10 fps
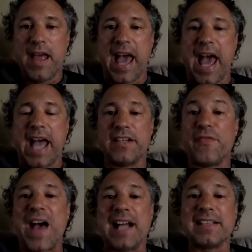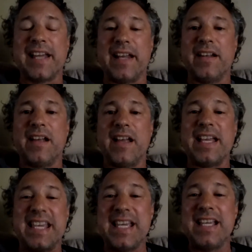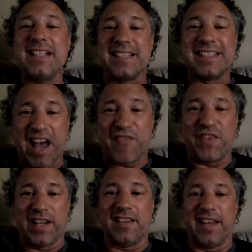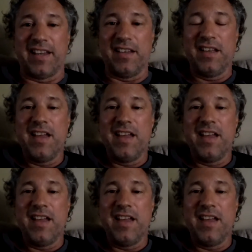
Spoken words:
And the fact that he definitely,